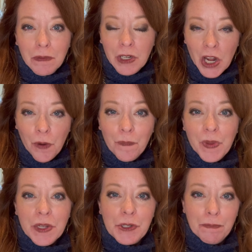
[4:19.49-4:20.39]

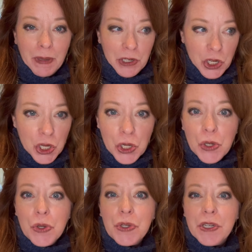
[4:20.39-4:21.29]
It's been
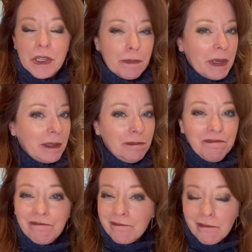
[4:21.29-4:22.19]
used, it's been
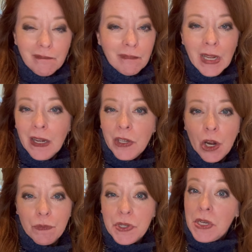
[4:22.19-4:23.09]

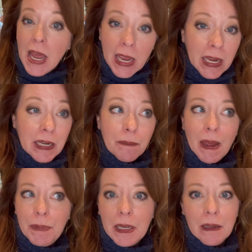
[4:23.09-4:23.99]
stained,
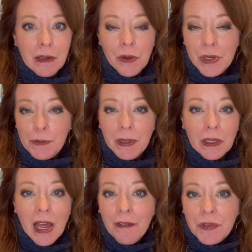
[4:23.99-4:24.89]
maybe, it's been
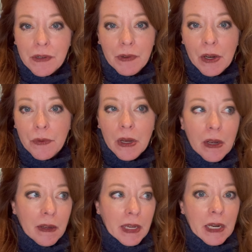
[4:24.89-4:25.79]
left,
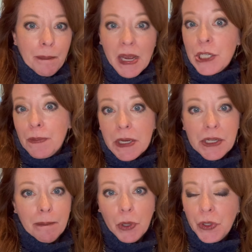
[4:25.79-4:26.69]
in a basement of
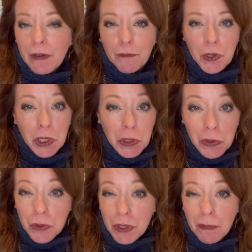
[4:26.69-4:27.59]
some building for
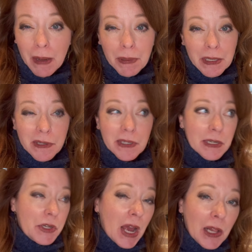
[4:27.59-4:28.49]
years, and maybe it's
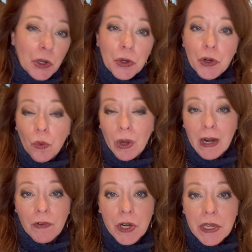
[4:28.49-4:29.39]
discolored or
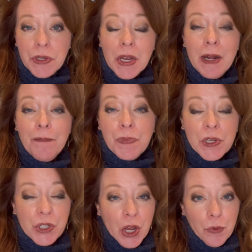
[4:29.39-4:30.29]
whatever it is.
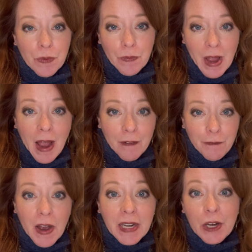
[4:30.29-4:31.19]
So
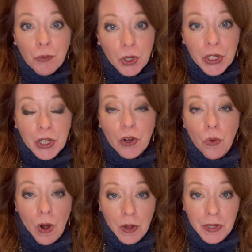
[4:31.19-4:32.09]
finding really good
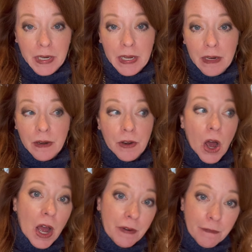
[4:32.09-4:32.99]
quality,
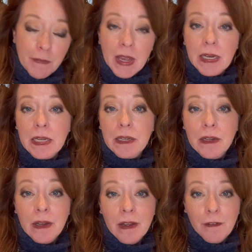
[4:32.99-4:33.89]
non-faded
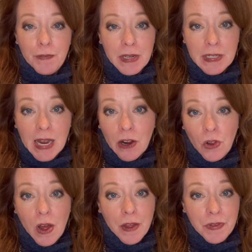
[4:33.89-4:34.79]
feed sack
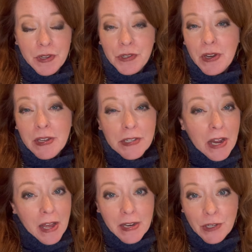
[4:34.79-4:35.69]
cloth is
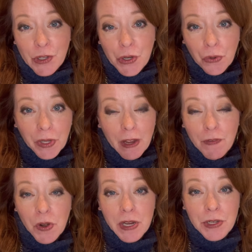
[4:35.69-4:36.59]
not necessarily a
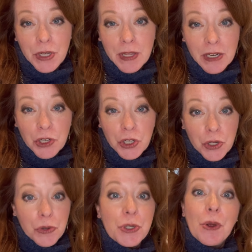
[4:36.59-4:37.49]
very easy thing to
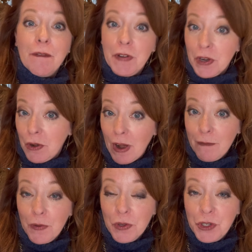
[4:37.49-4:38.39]
do. So I'm very
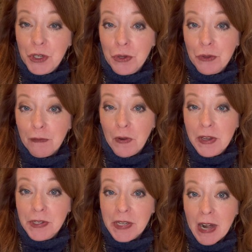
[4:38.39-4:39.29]
grateful to the
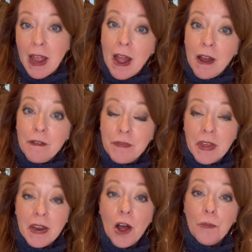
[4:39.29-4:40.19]
friends that I have
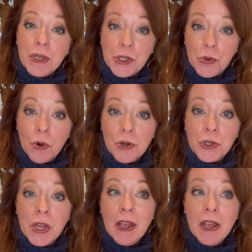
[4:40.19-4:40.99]
that help me source.